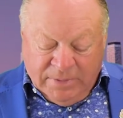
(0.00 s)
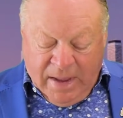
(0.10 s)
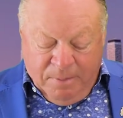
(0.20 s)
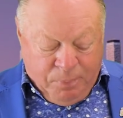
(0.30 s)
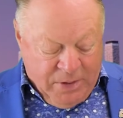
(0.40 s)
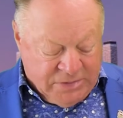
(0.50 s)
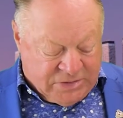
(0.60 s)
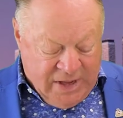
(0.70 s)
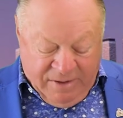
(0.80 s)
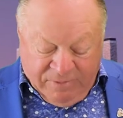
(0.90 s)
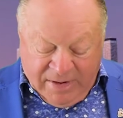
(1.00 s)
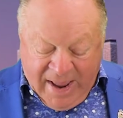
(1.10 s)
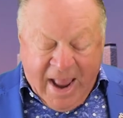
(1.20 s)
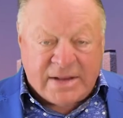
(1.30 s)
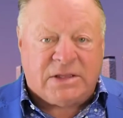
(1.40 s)
down 0.7.
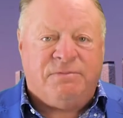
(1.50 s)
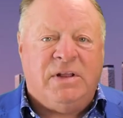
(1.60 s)
Active